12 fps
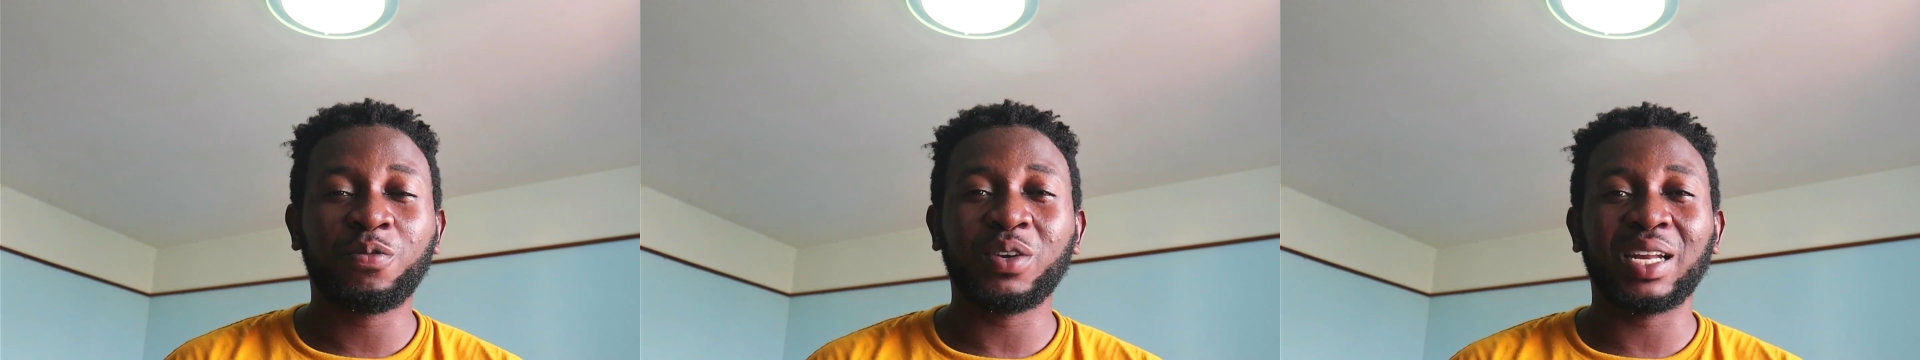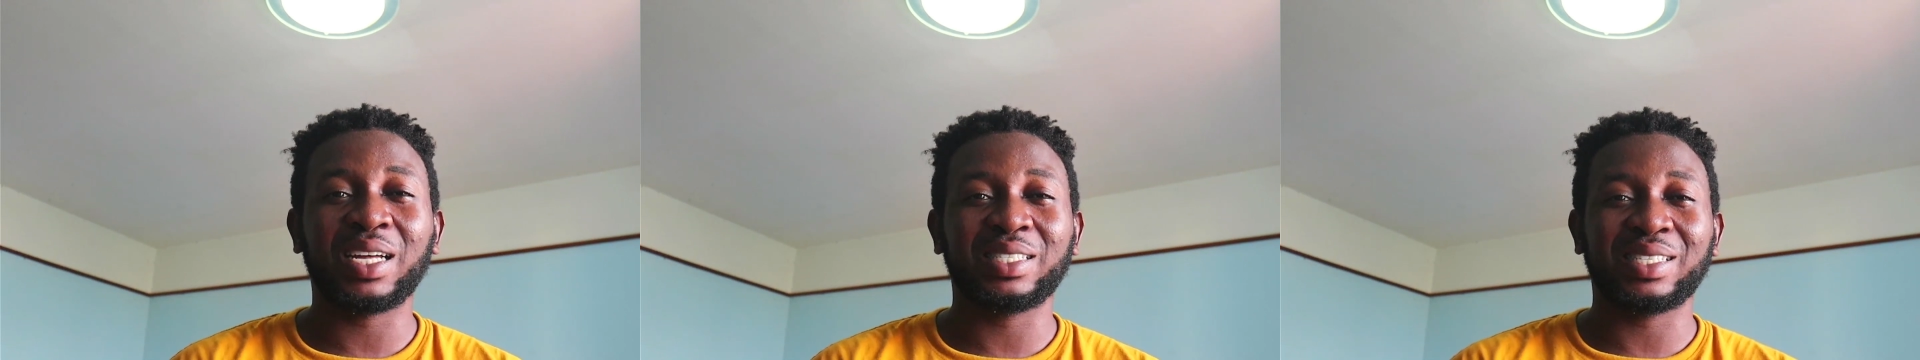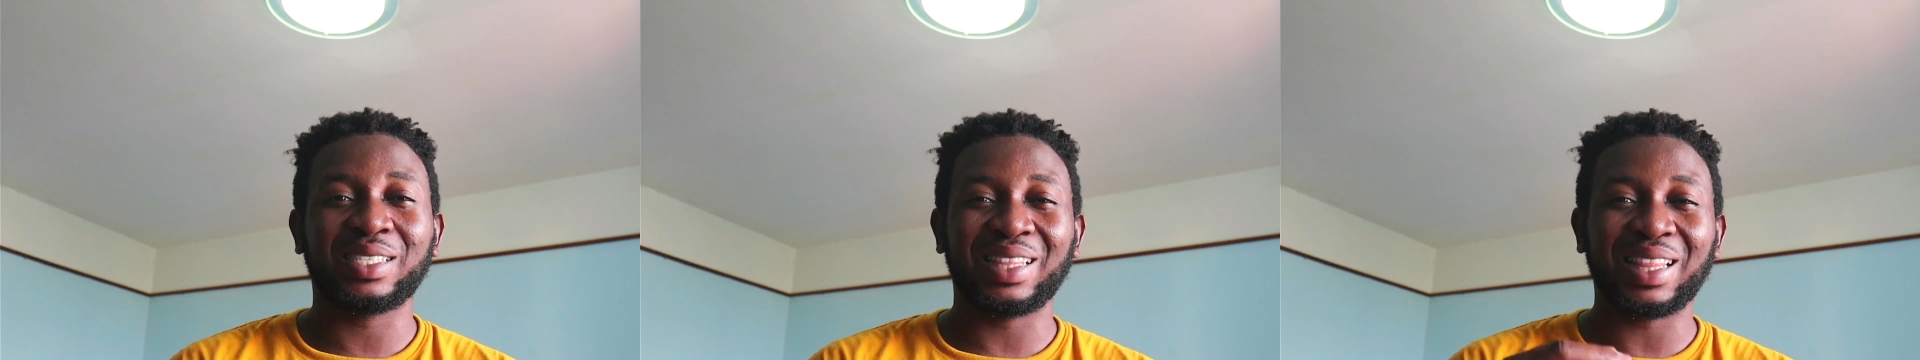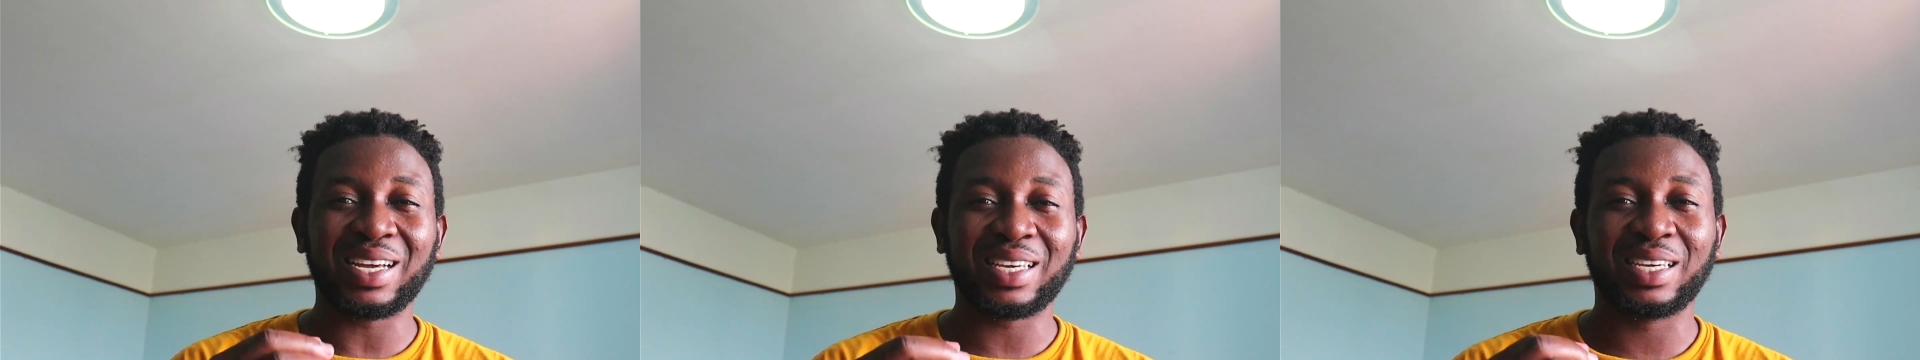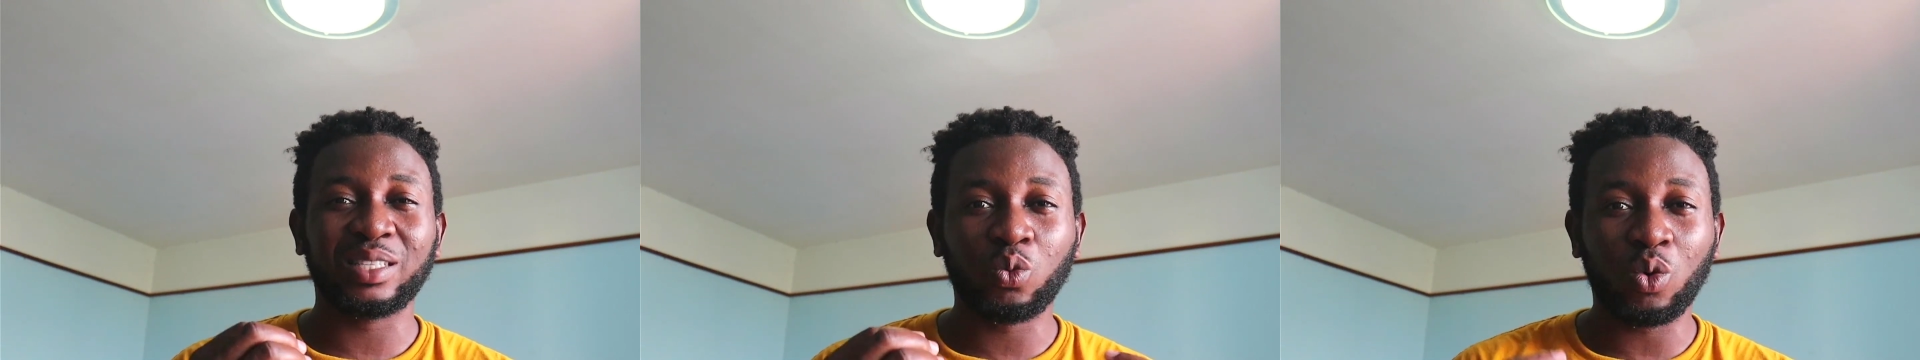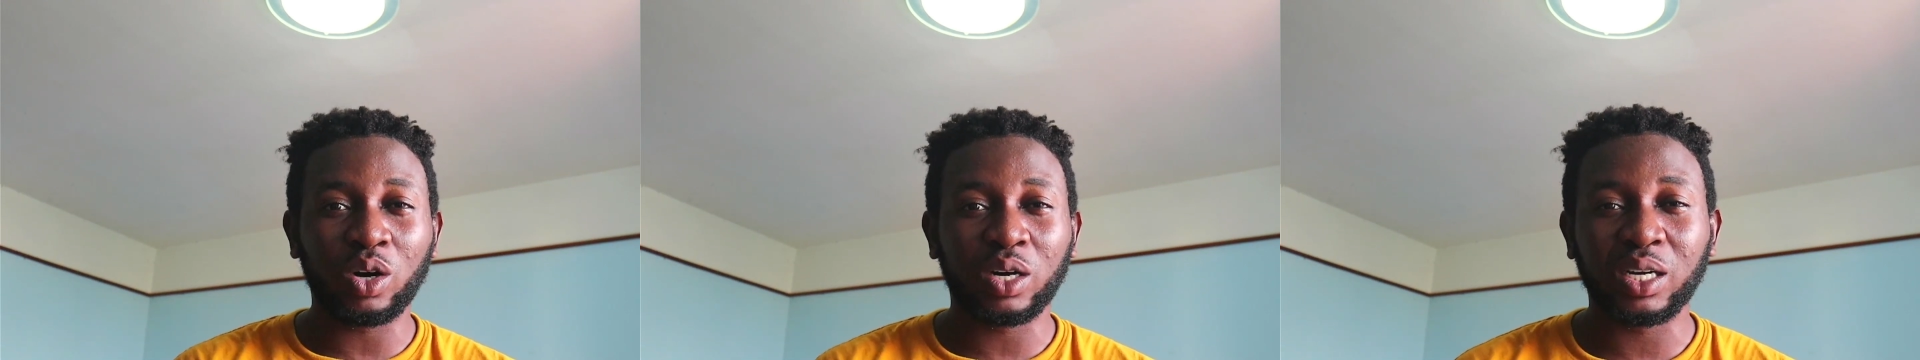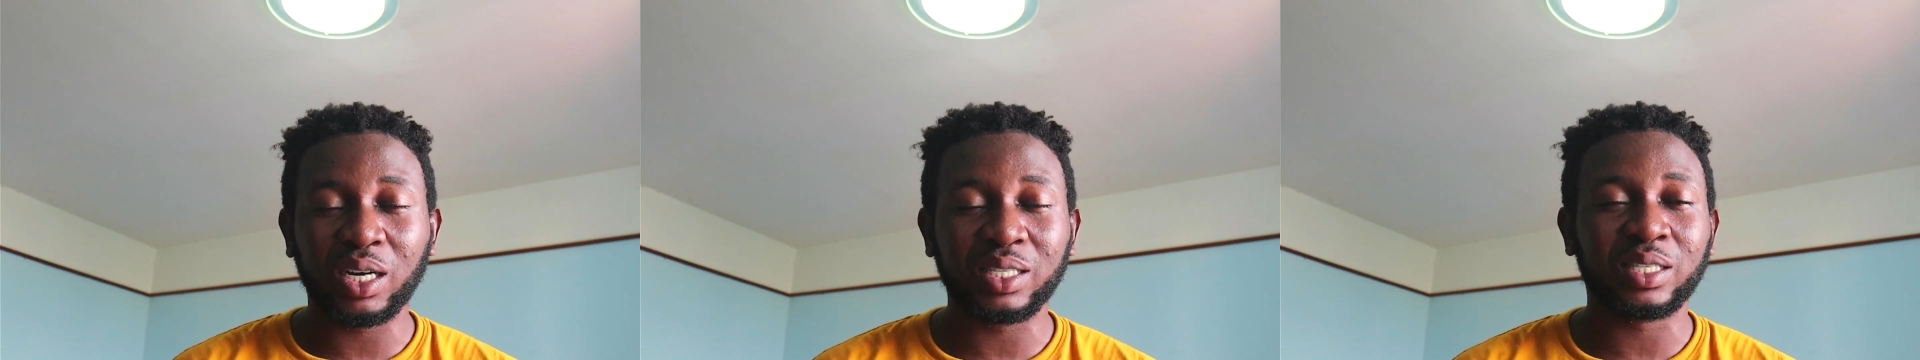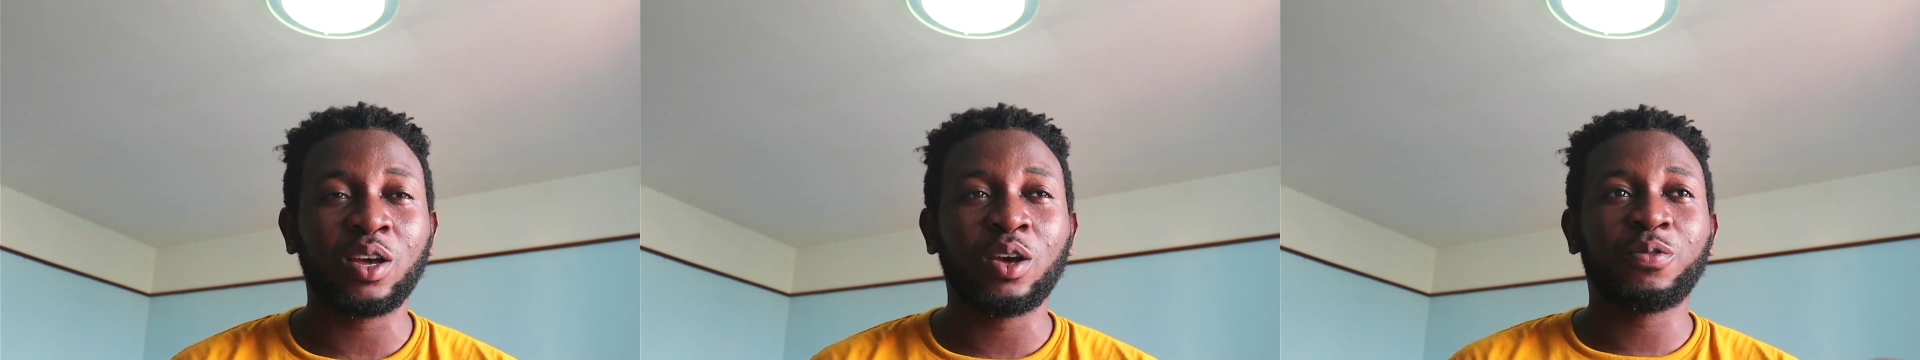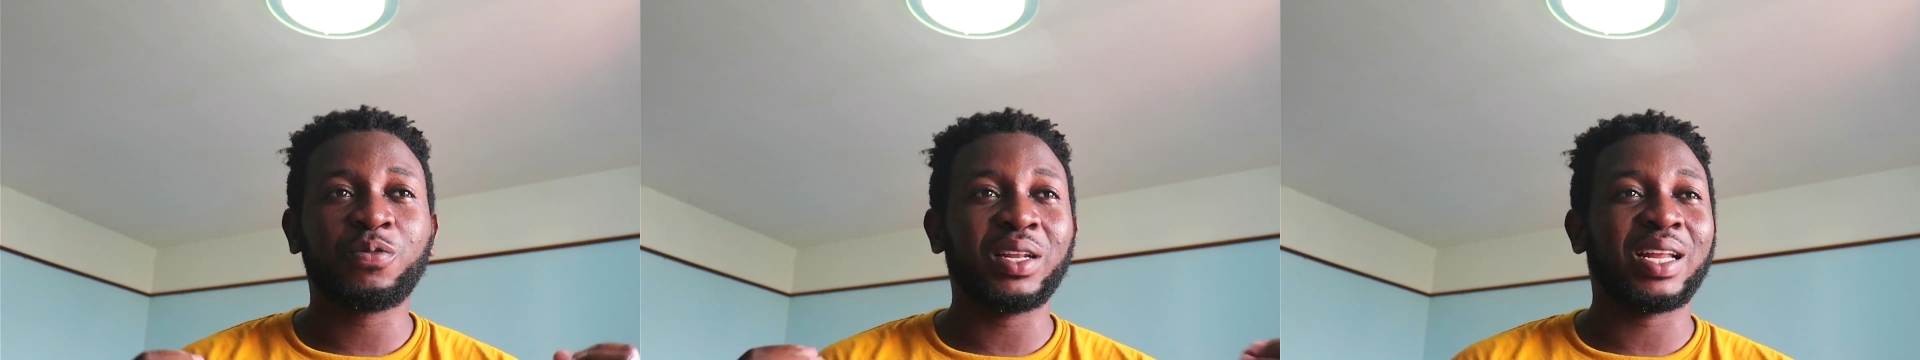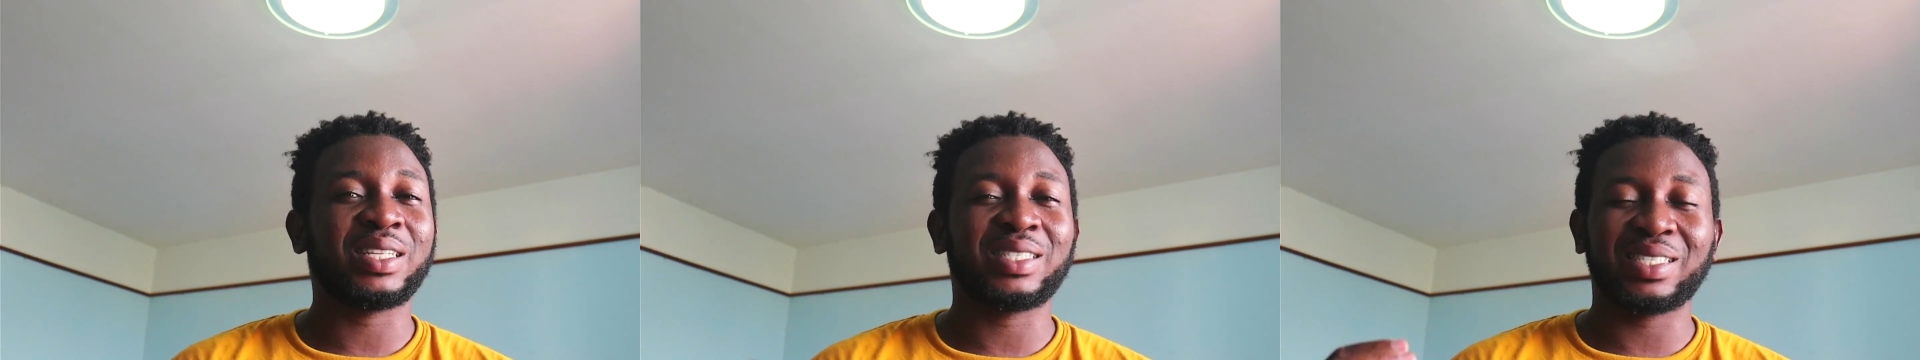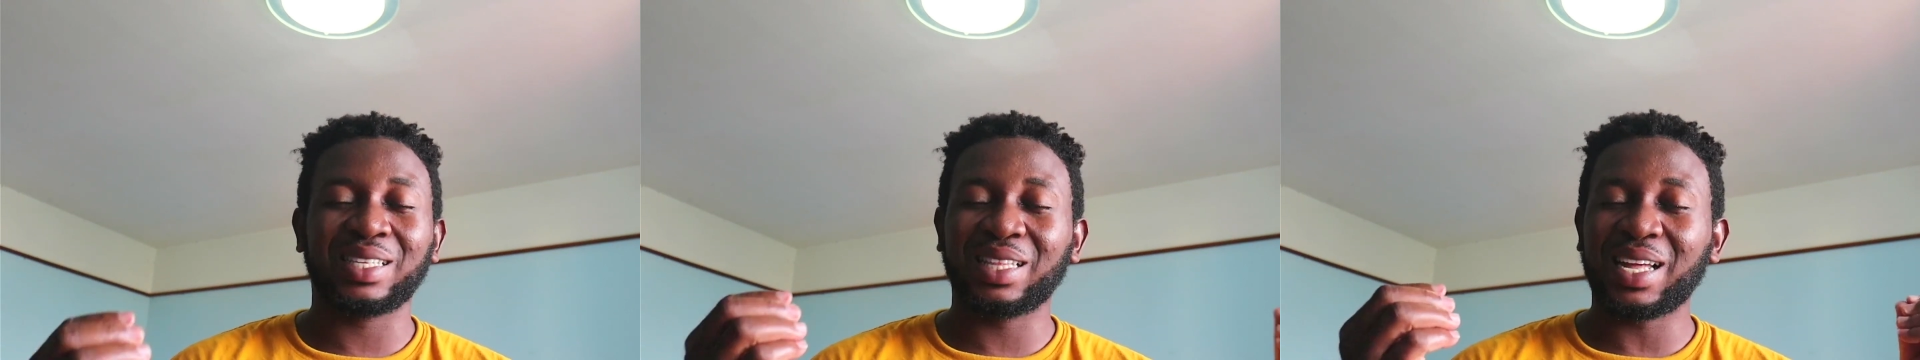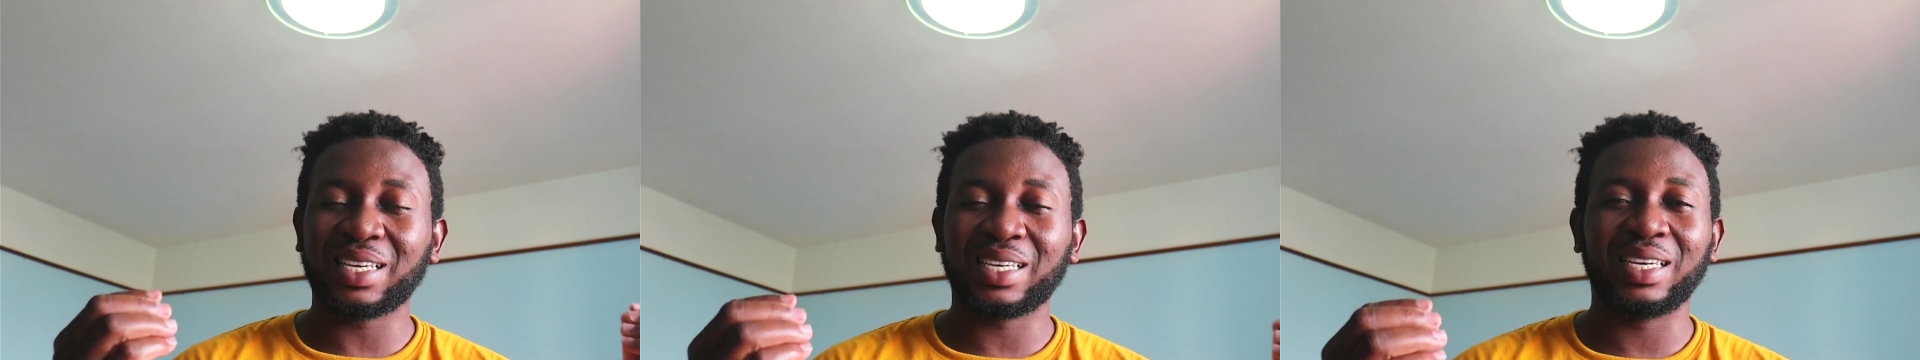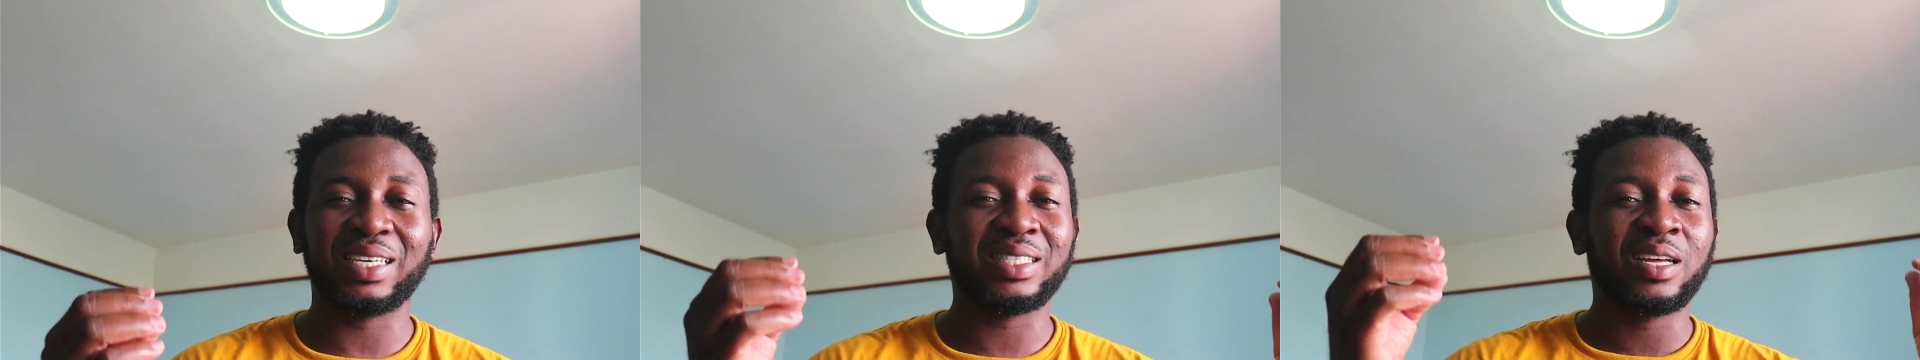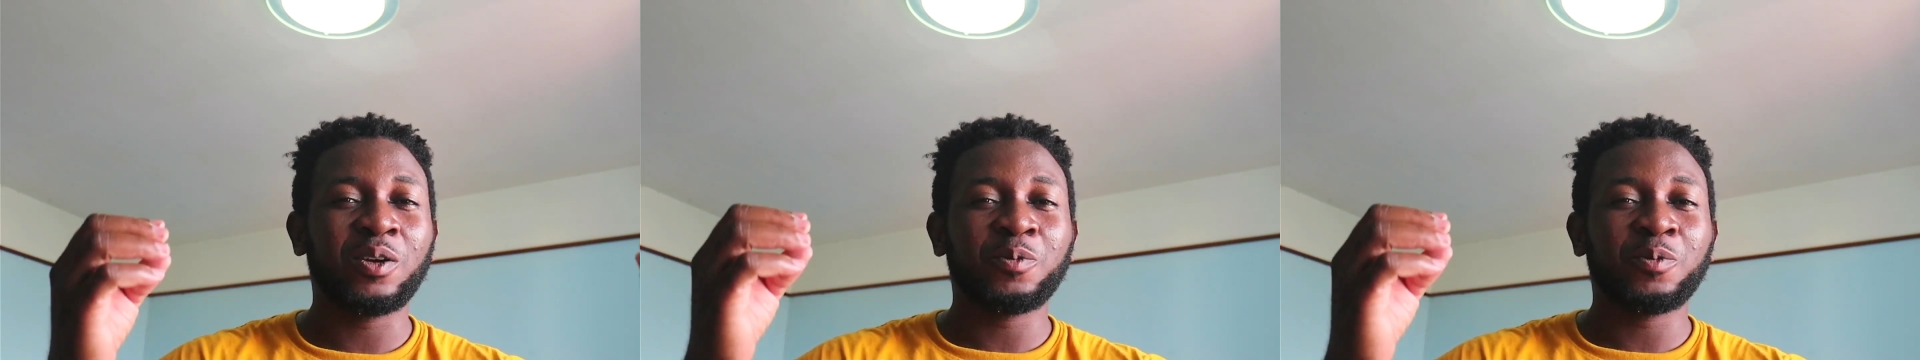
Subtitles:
Finland is lacking workers. Finland is lacking